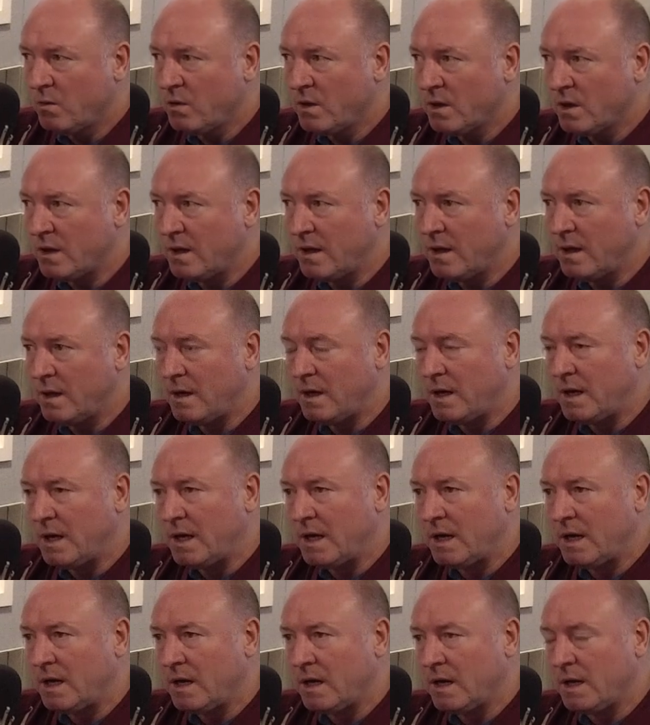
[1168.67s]
Well,
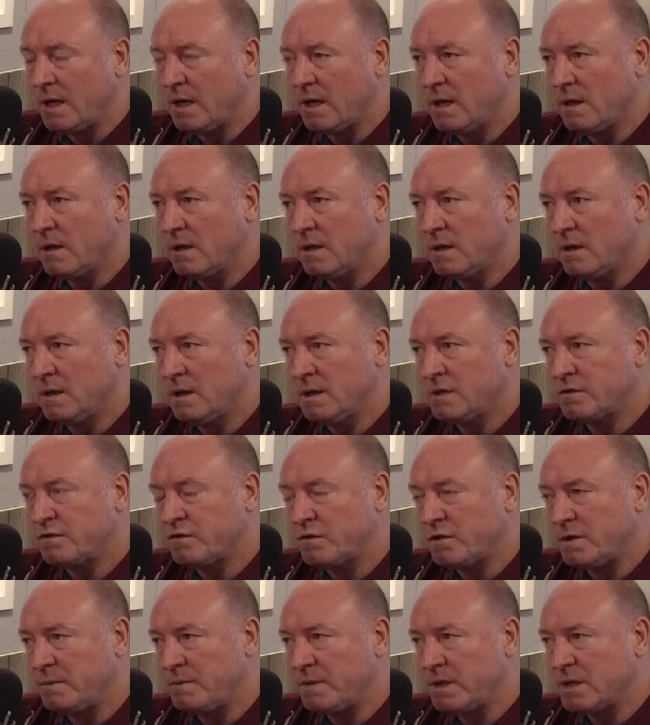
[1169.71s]
it's
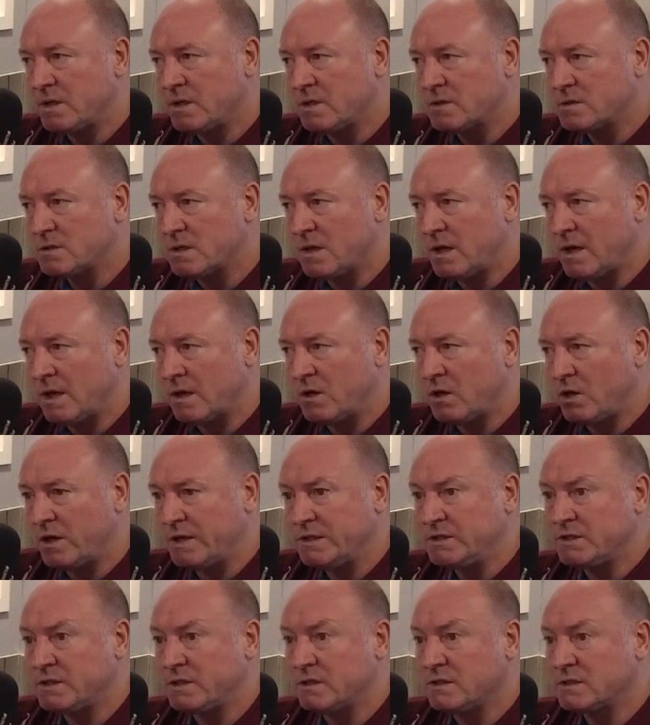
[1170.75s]
funny because I got
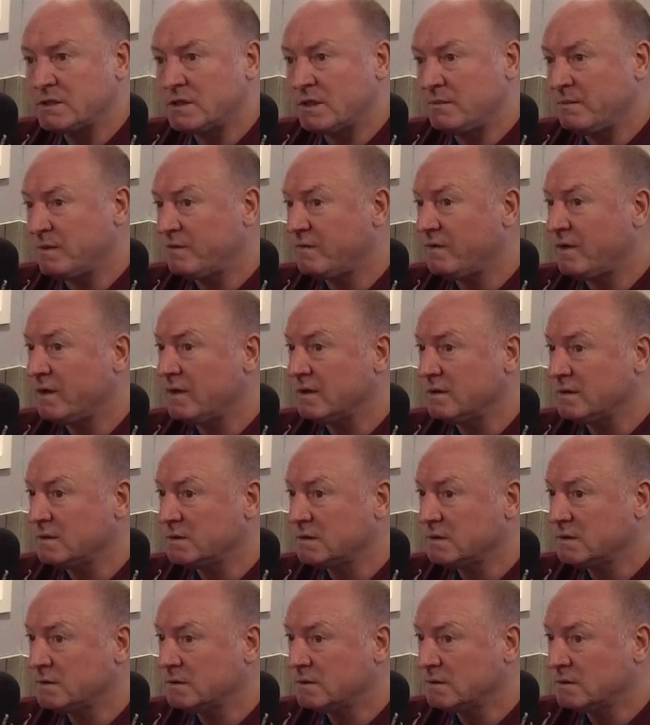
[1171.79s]
injured in the
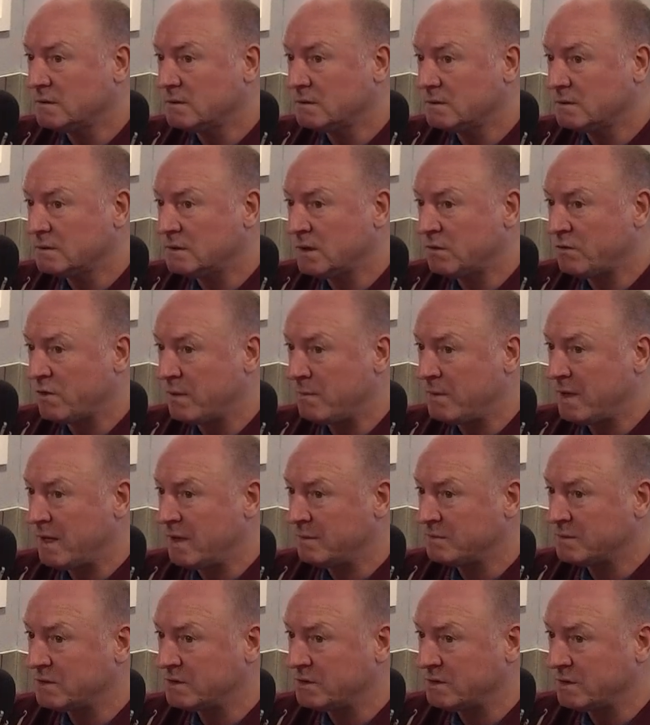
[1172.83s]
semi-finals, Mm. I ripped my
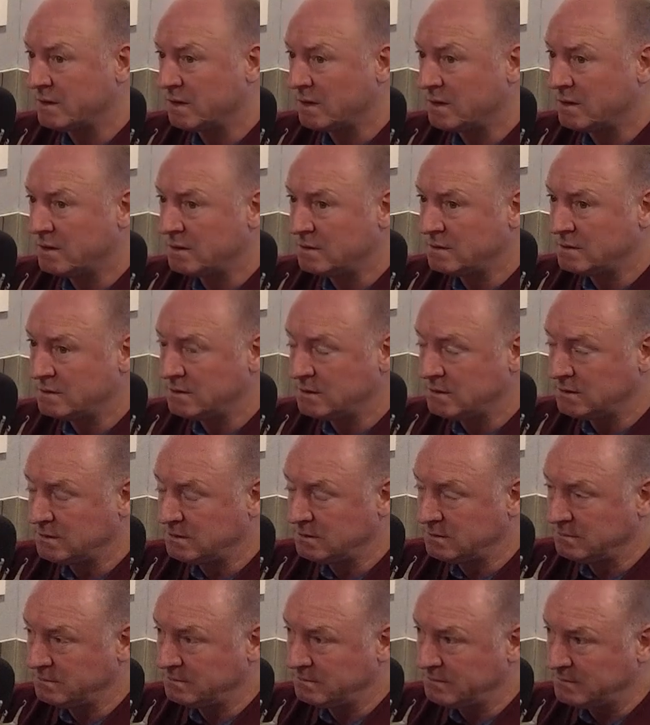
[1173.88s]
hamstring
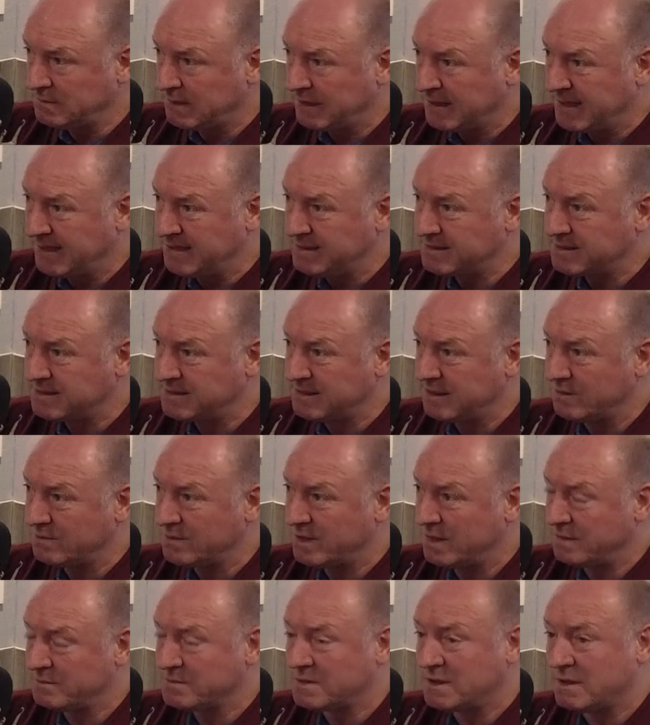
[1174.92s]
um, against
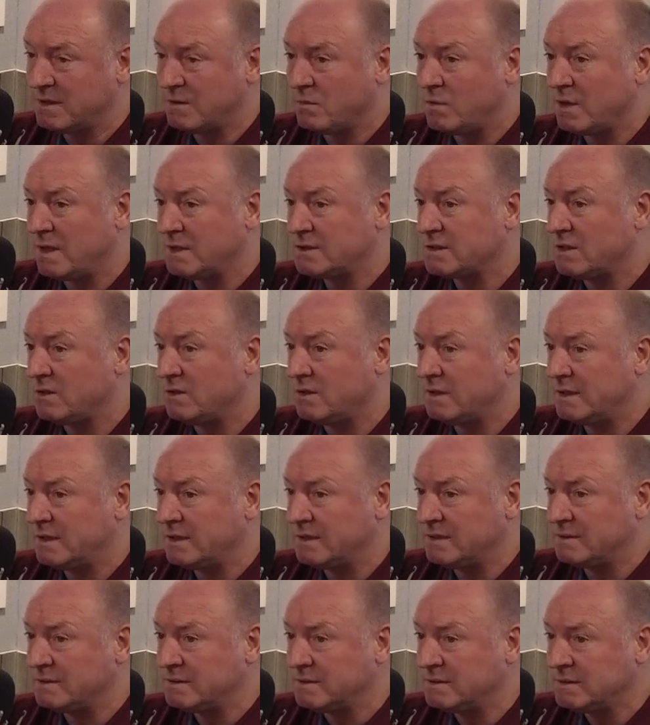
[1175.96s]
Southampton at White Hart
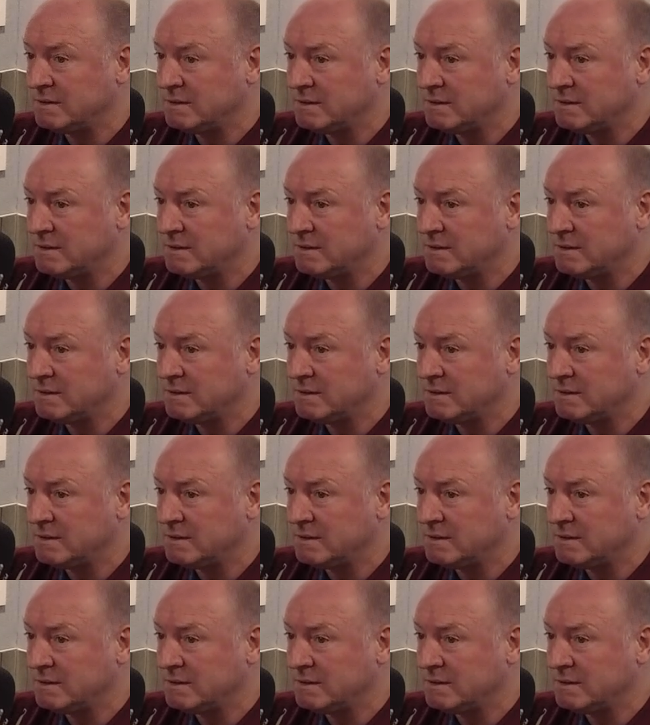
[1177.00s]
Lane.